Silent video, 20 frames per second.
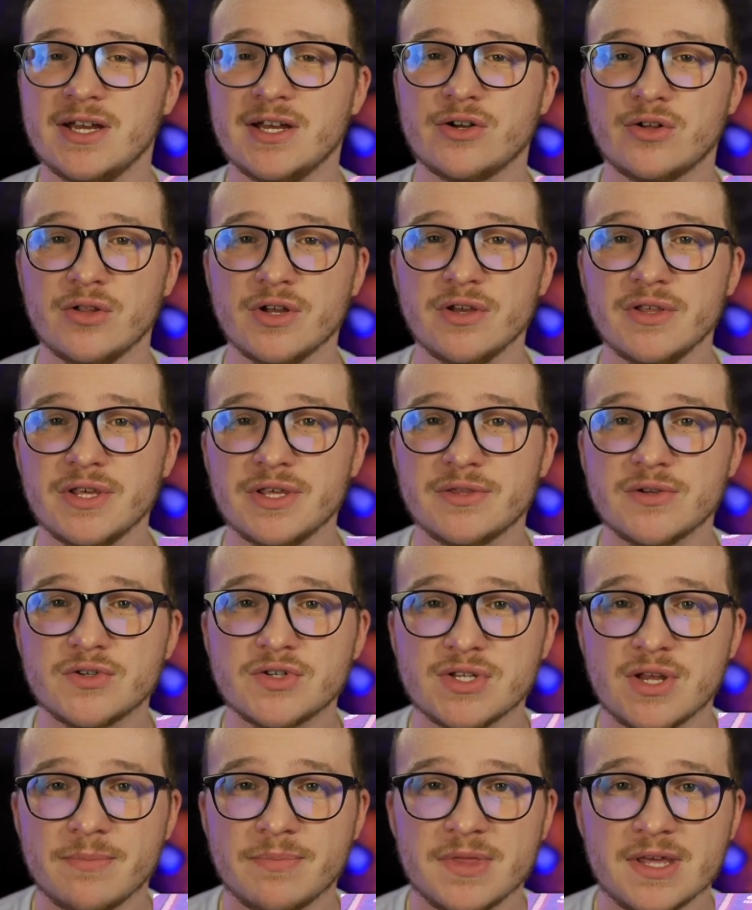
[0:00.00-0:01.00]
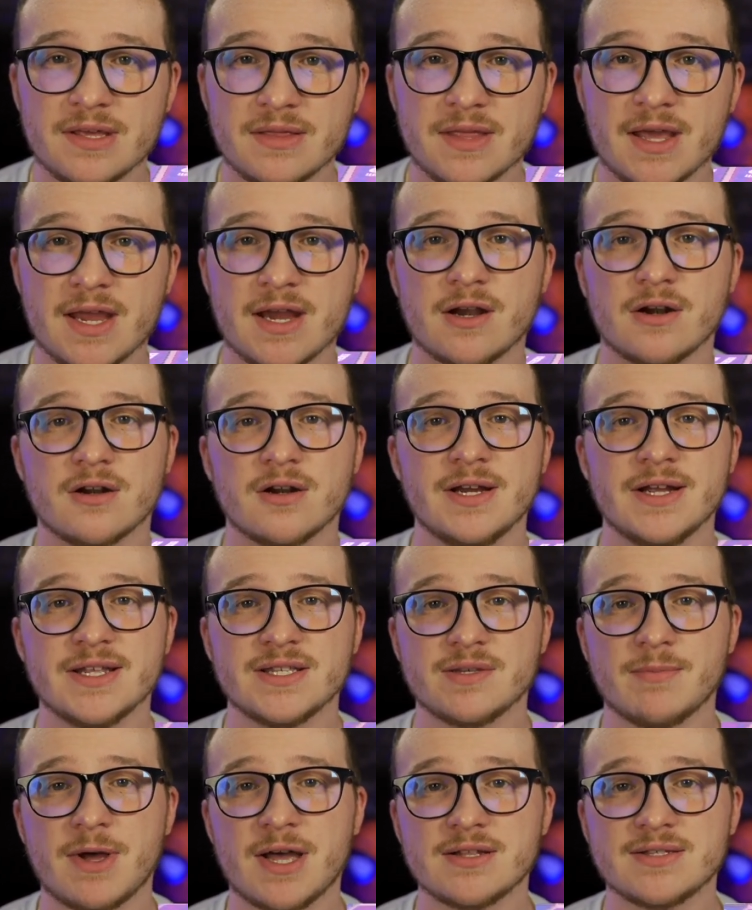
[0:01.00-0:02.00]
Clearly, there's something there.
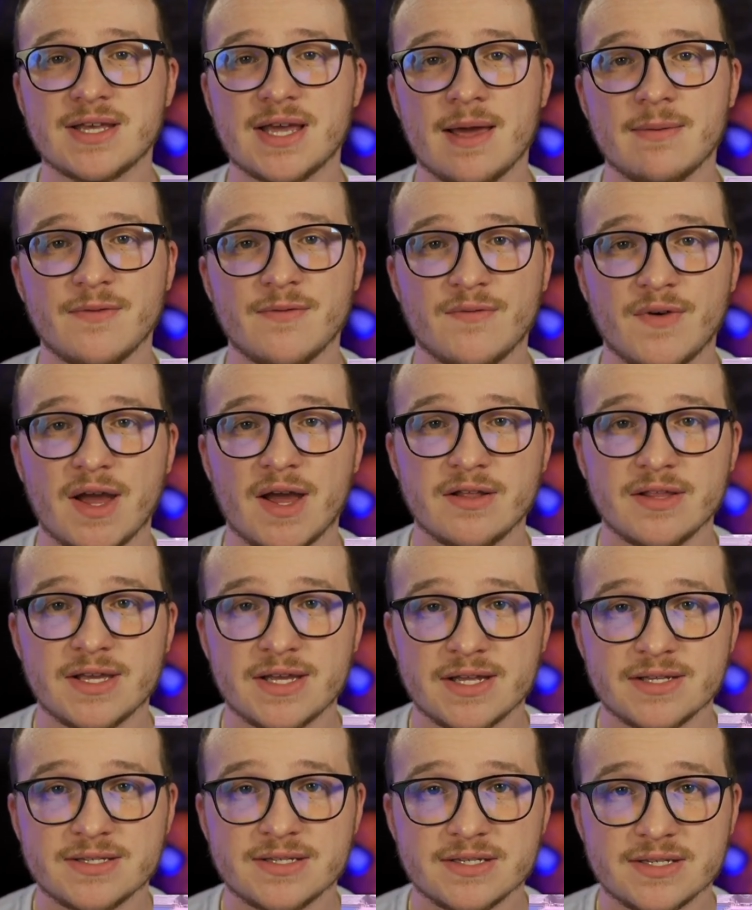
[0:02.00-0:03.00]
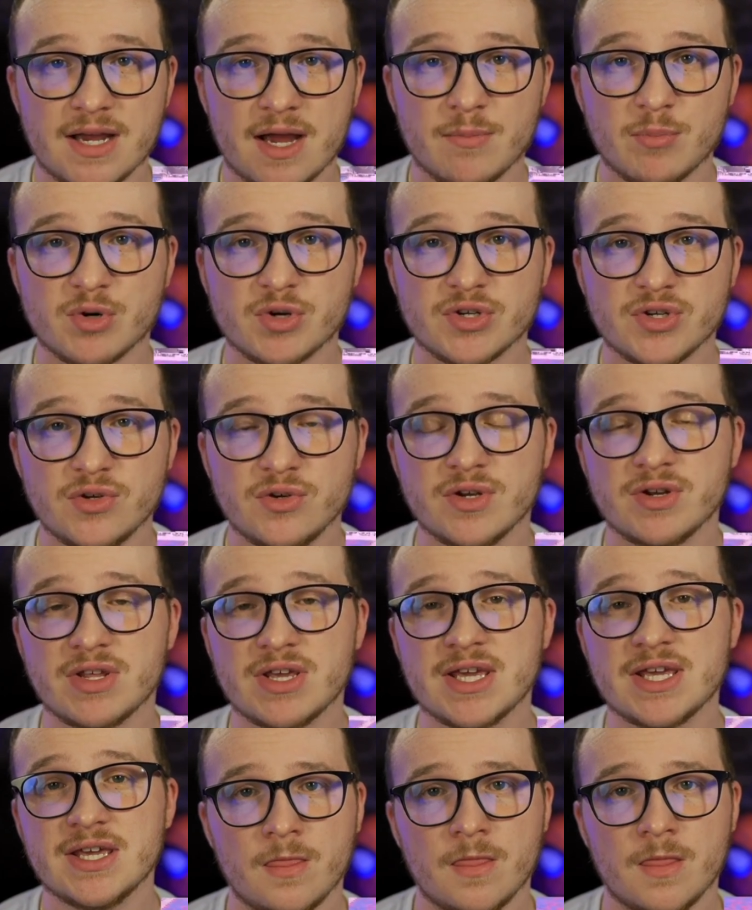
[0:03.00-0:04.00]
It's about time he finally gets his
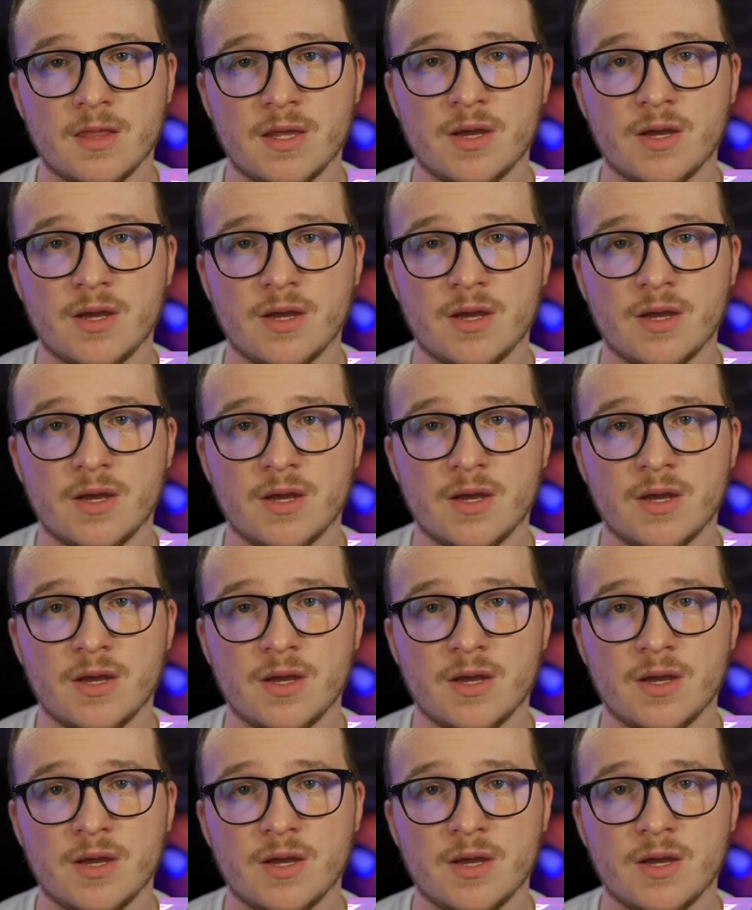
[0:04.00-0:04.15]
opportunity.